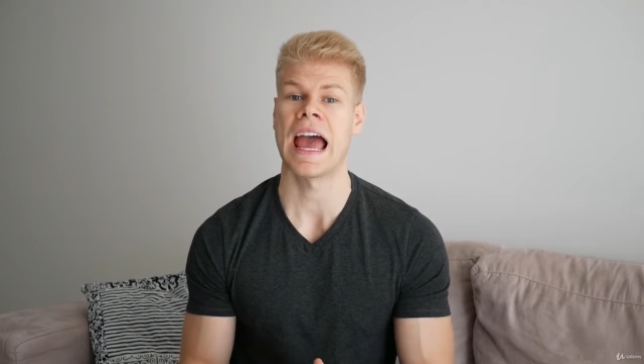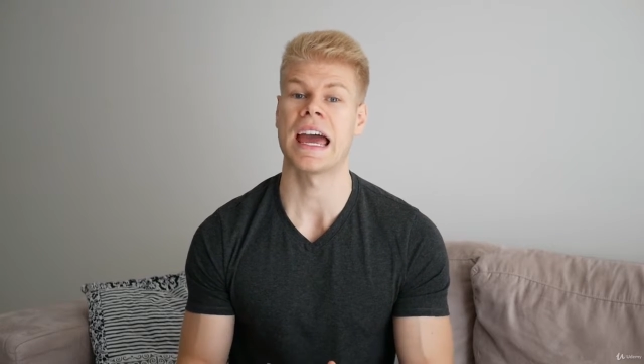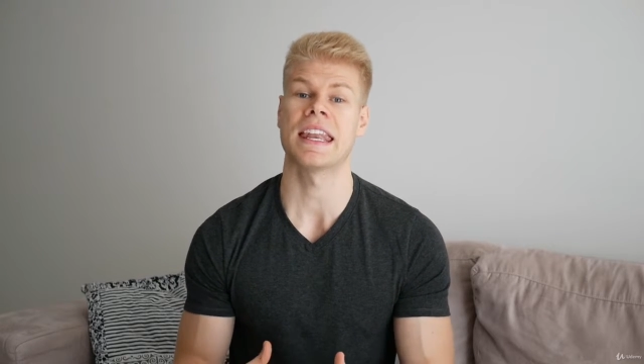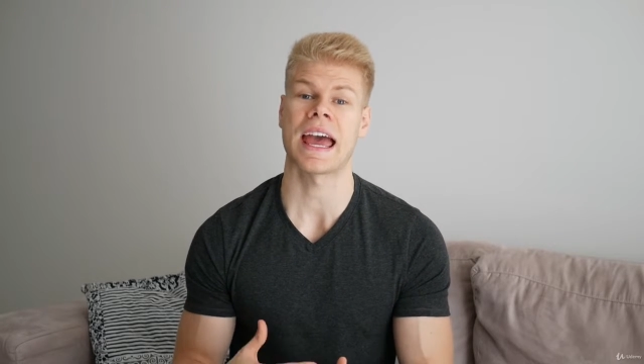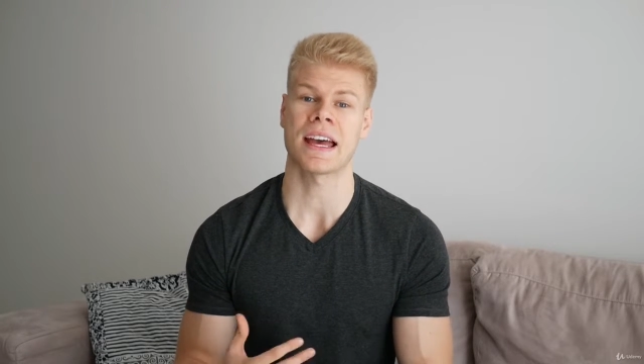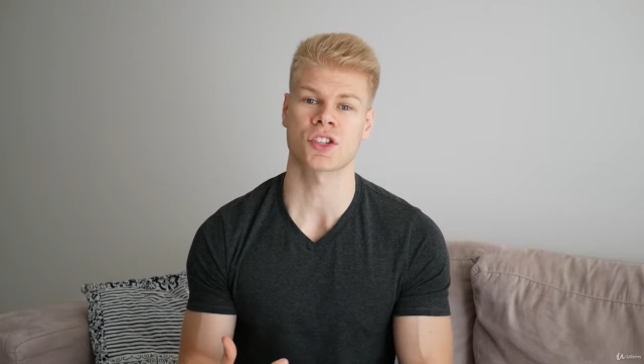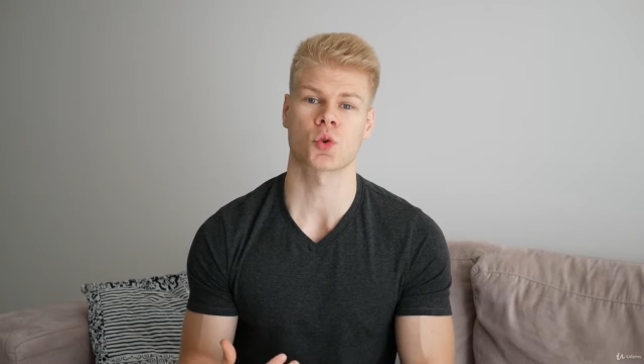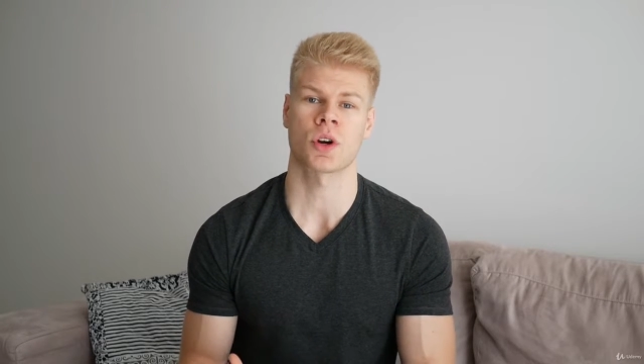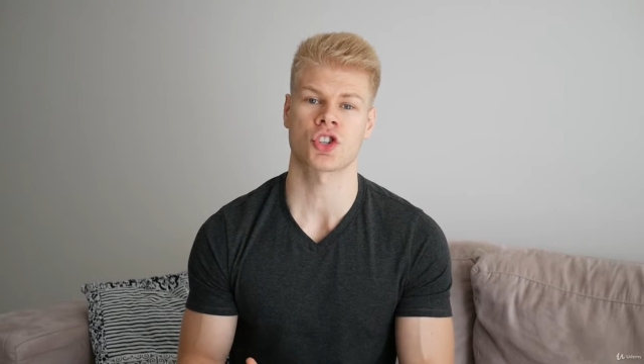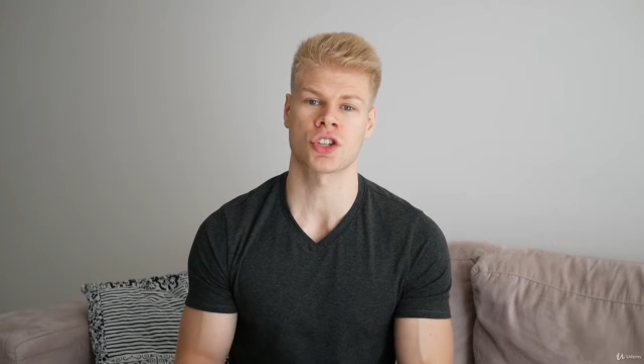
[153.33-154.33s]
and
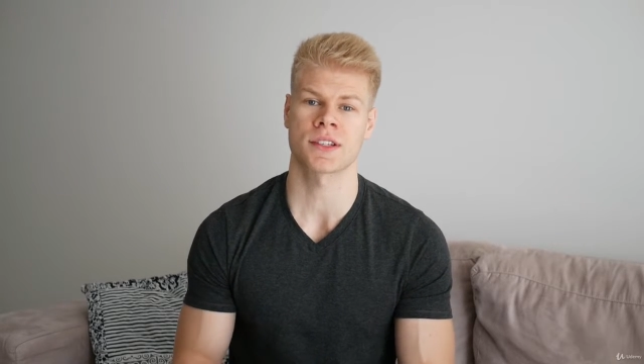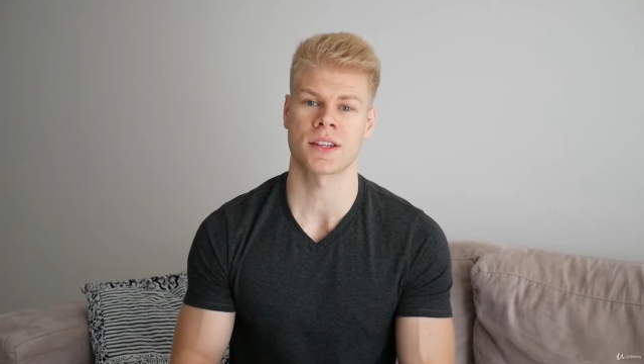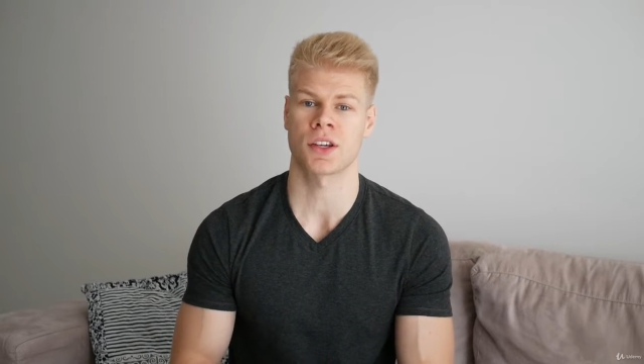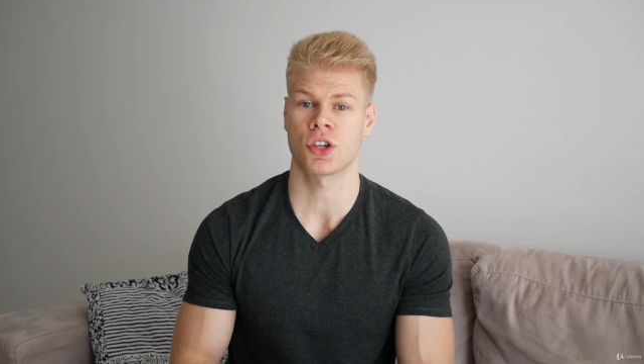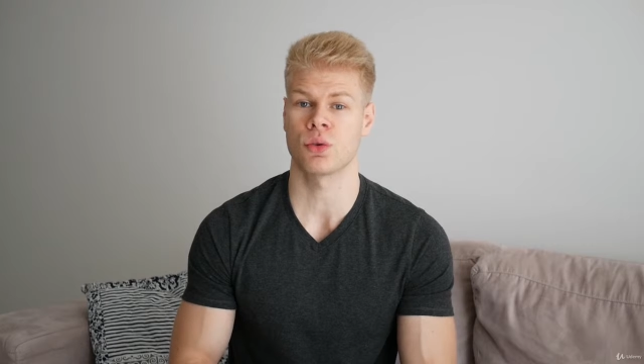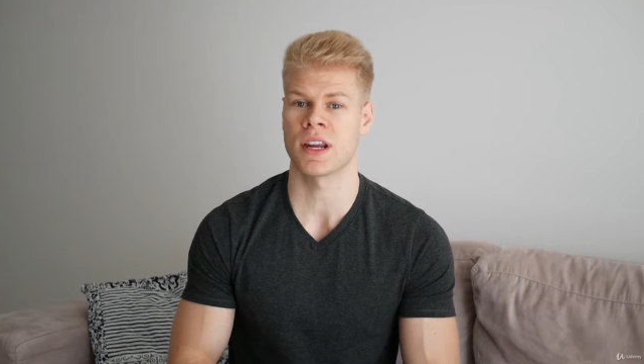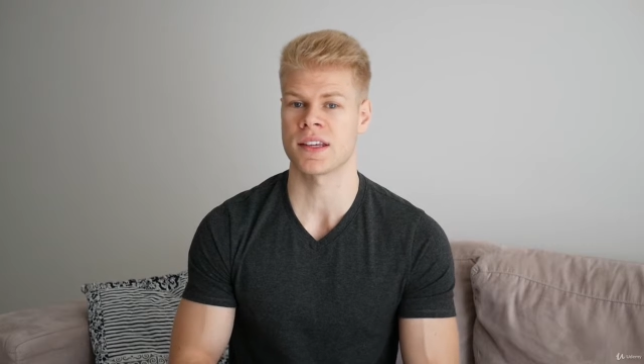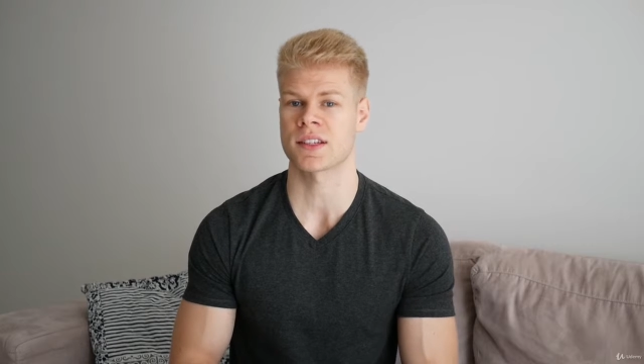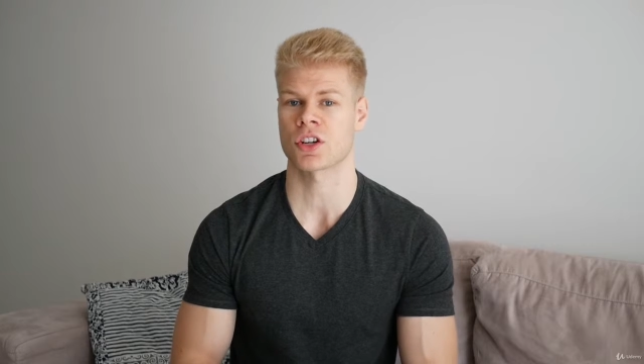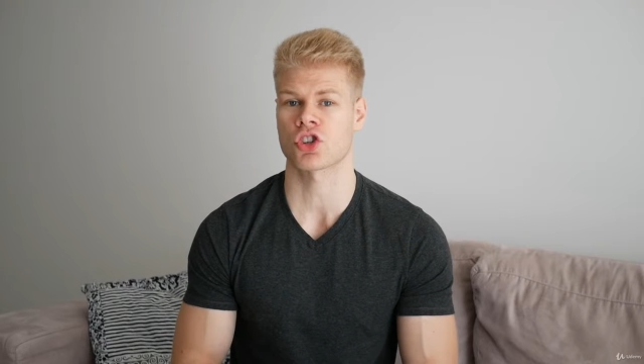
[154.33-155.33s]
ask questions in the
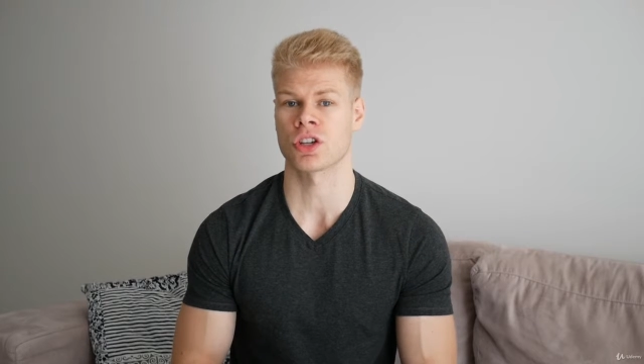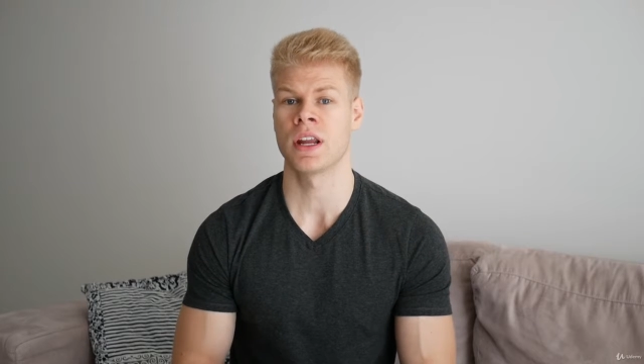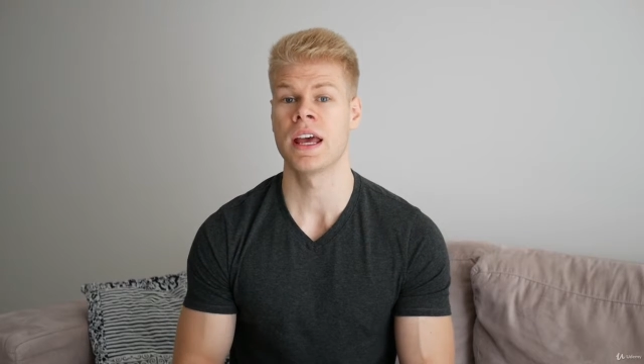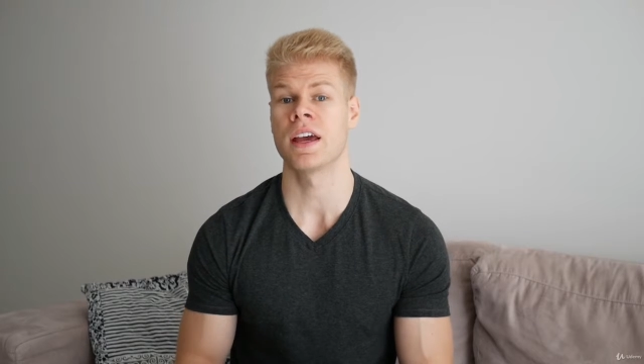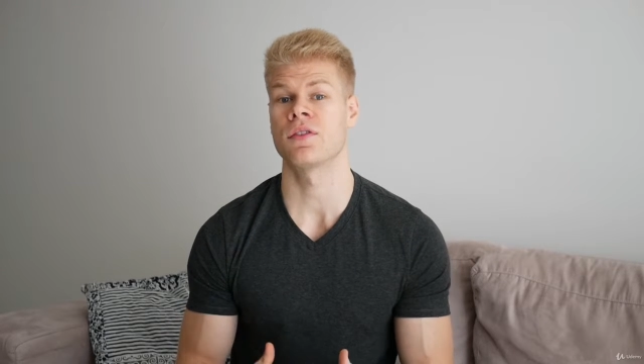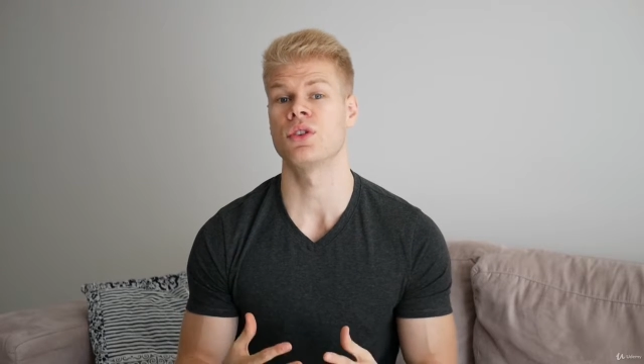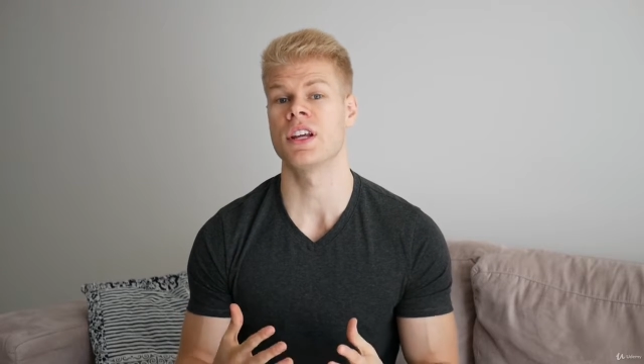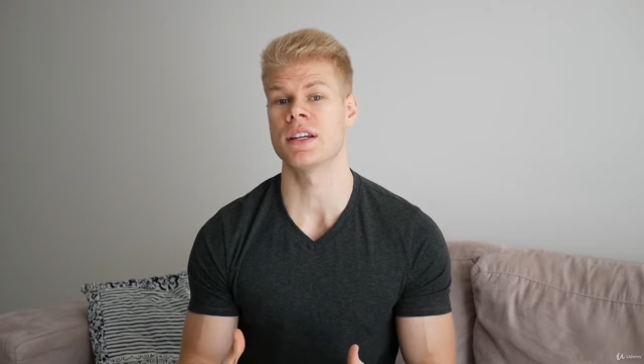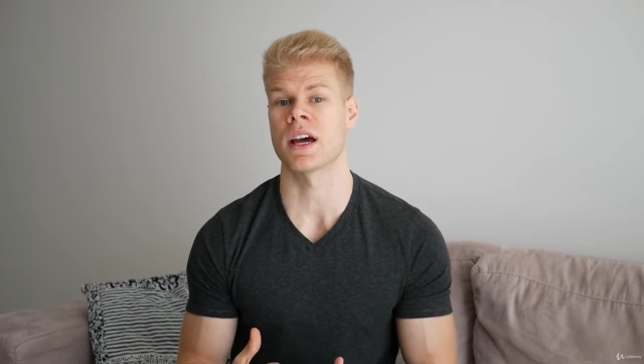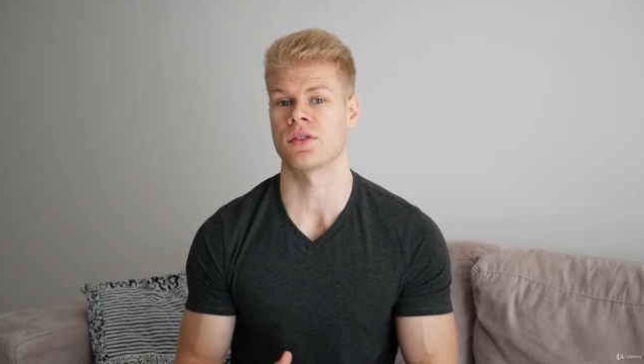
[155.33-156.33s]
Q&A section if you
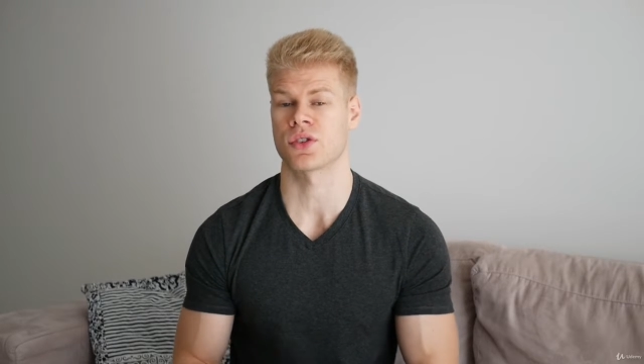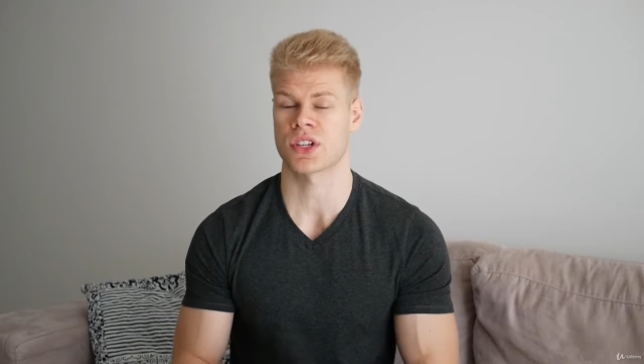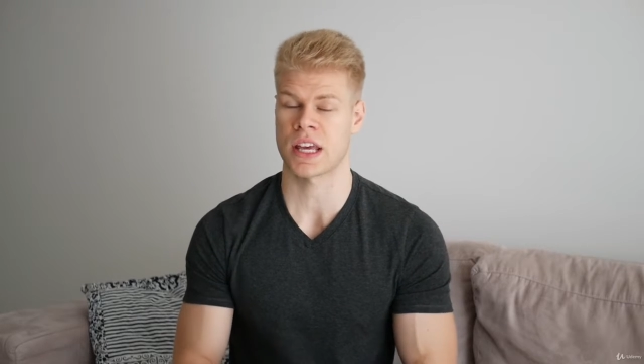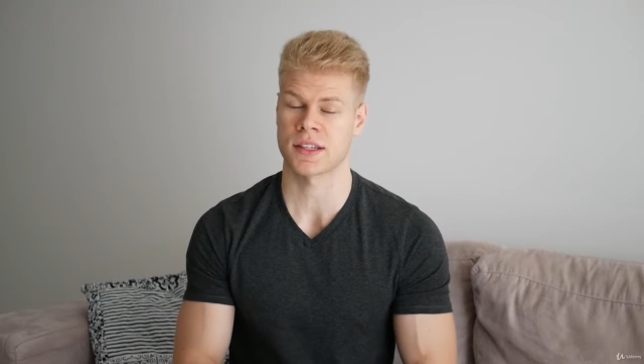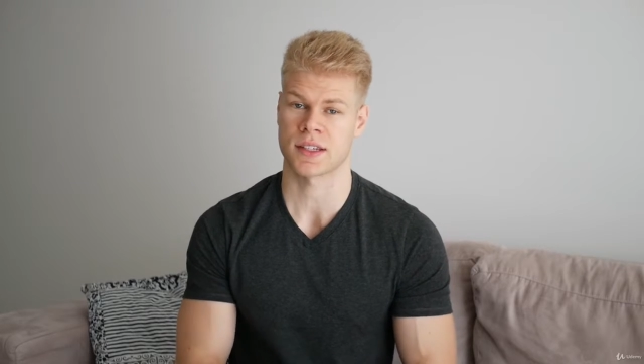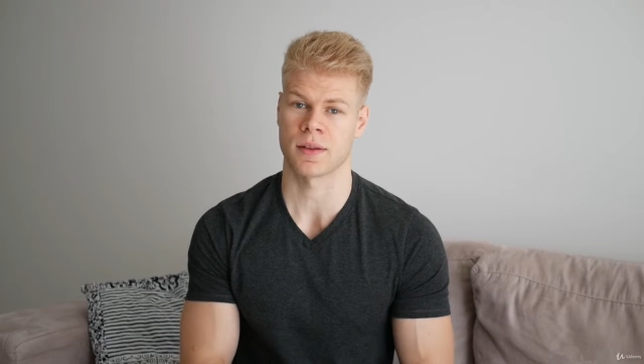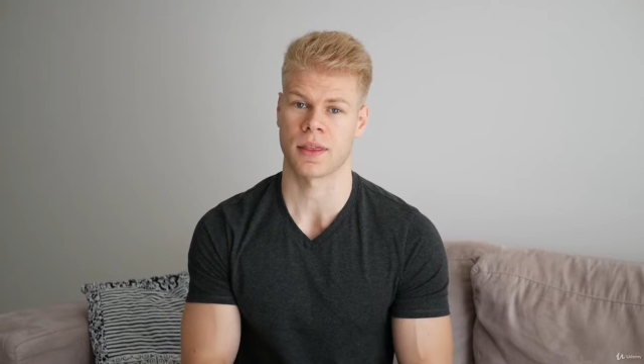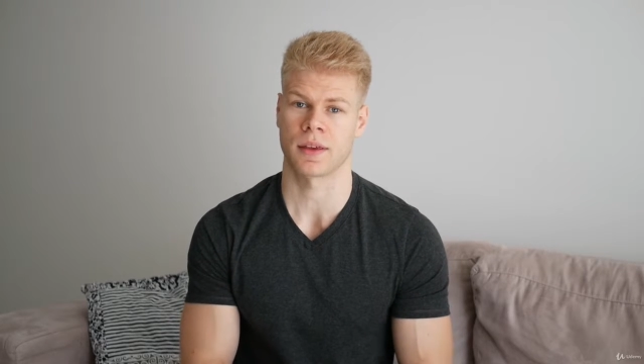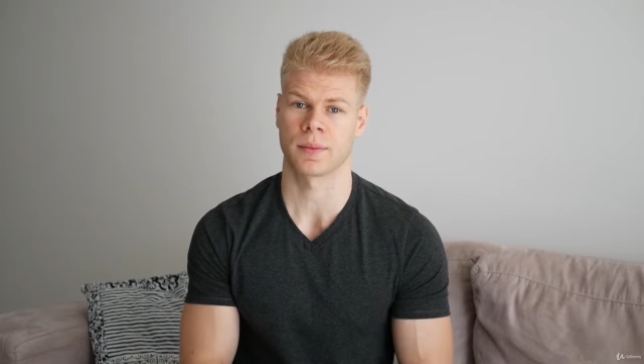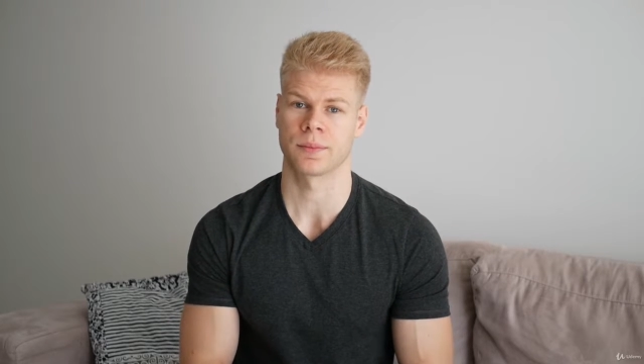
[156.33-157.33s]
didn't understand
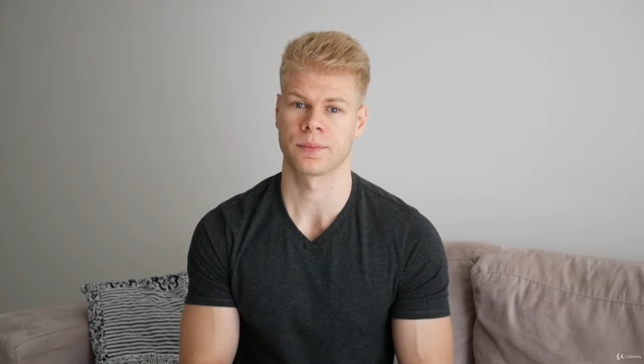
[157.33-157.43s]
something.